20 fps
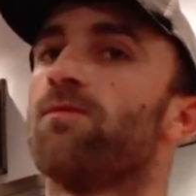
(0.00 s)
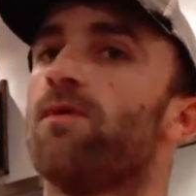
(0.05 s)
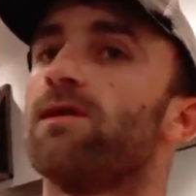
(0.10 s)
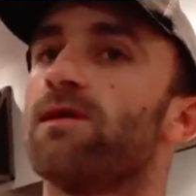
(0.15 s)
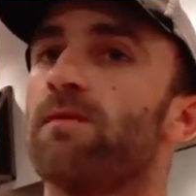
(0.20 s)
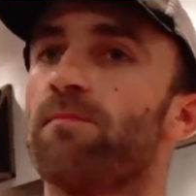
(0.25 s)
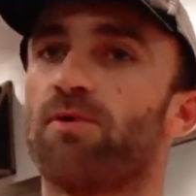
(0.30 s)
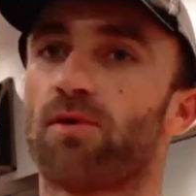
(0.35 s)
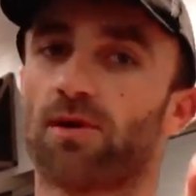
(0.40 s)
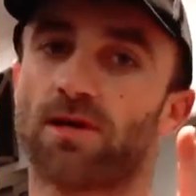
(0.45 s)

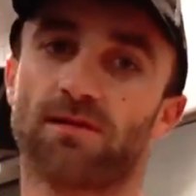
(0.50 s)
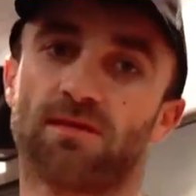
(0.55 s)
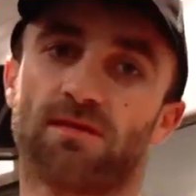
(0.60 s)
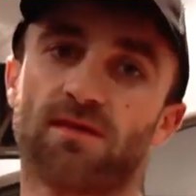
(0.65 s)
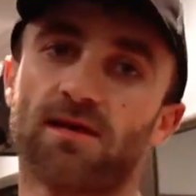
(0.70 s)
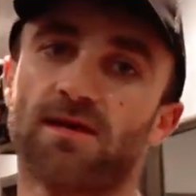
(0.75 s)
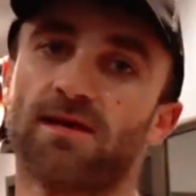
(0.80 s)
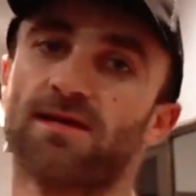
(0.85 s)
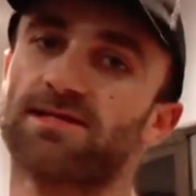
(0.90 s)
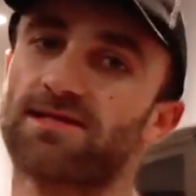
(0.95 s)
one important
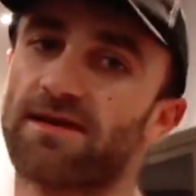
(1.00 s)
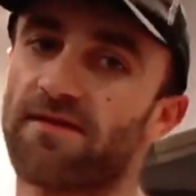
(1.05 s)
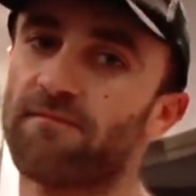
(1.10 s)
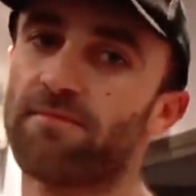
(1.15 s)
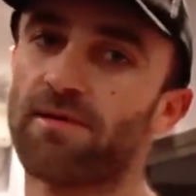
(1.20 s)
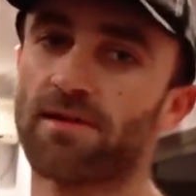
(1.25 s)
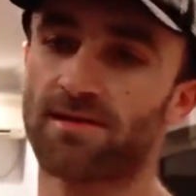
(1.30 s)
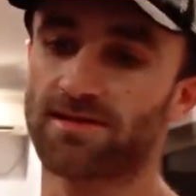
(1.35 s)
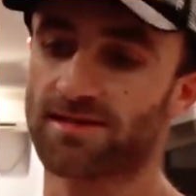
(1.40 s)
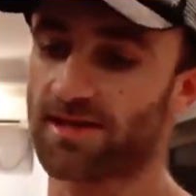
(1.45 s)
thing is
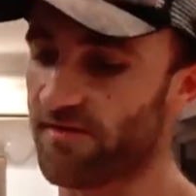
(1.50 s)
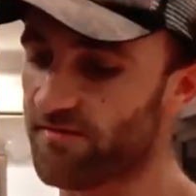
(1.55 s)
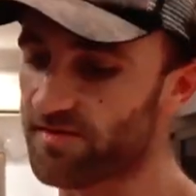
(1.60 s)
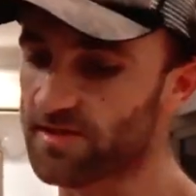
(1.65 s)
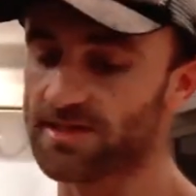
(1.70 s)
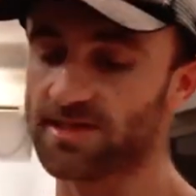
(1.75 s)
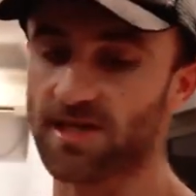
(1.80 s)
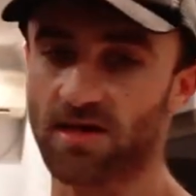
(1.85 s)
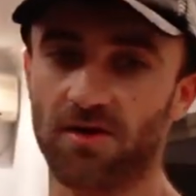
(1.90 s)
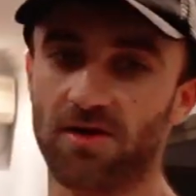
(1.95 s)
ever
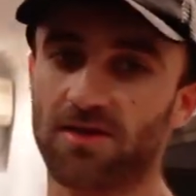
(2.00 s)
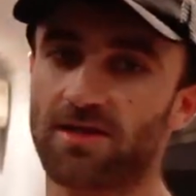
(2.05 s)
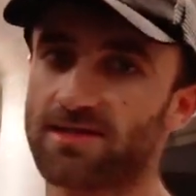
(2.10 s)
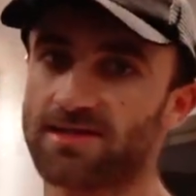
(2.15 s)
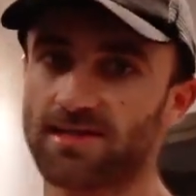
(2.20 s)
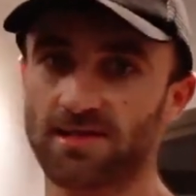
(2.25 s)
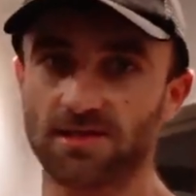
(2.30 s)
since I got this